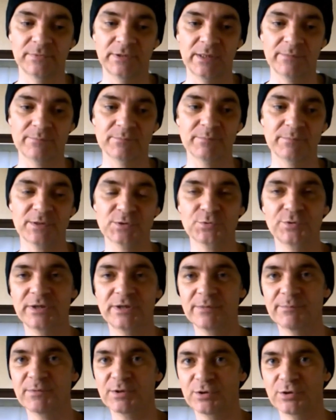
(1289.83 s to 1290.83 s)
give them, make sure
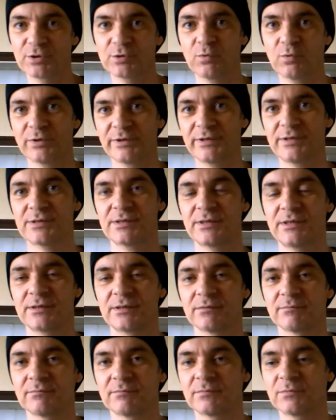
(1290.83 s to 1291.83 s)
you give them a good quality
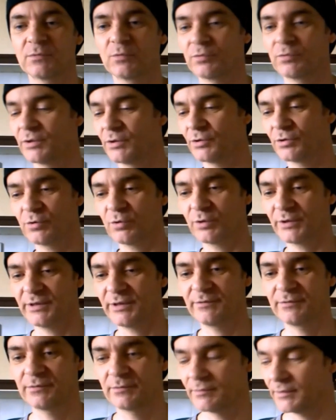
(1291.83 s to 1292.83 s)
seed or good
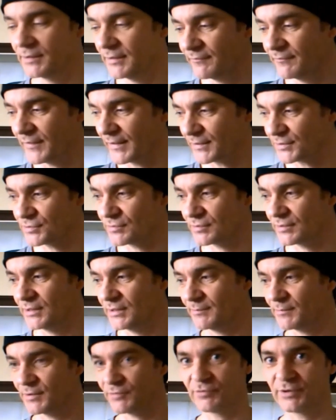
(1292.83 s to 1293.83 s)
quality, in fact
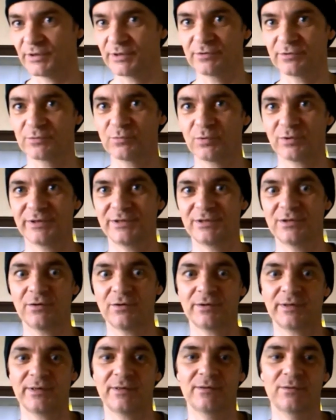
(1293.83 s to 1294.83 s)
give them a really good quality
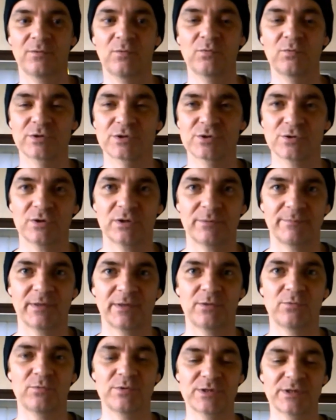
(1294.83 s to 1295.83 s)
diet all the time.
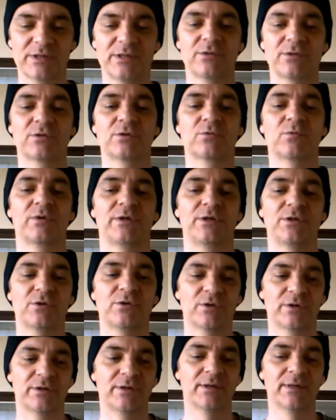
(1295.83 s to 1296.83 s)
They always need good quality
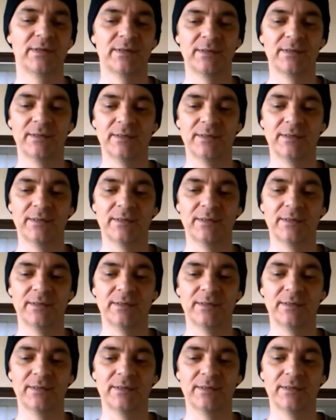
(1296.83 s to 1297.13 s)
diet